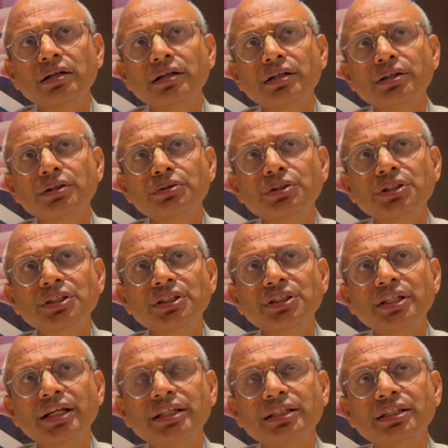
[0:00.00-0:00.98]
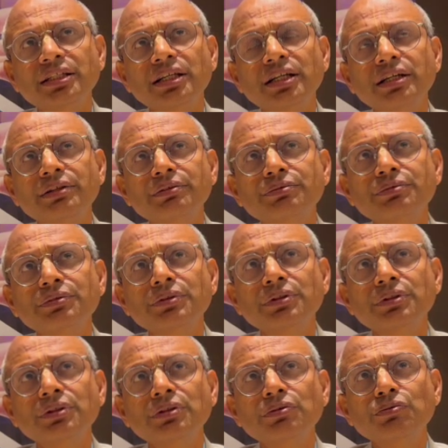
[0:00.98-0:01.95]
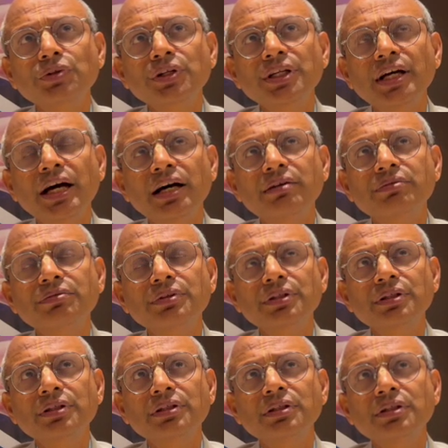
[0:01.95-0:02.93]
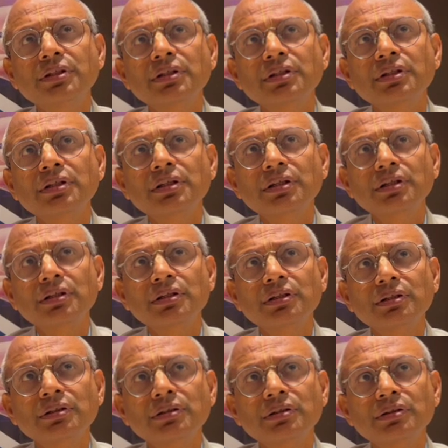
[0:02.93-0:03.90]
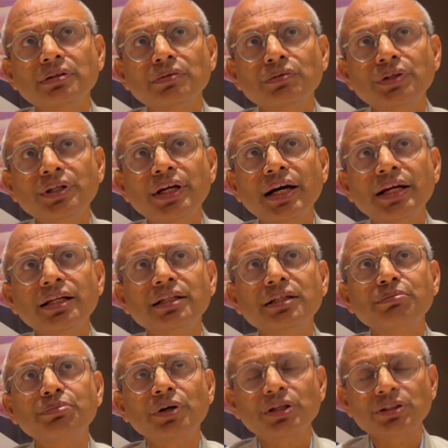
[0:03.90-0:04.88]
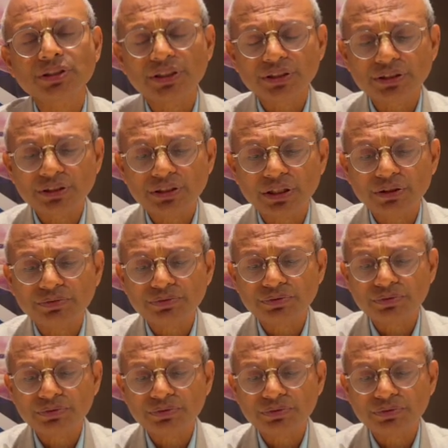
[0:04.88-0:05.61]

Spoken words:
you see that we are in the process of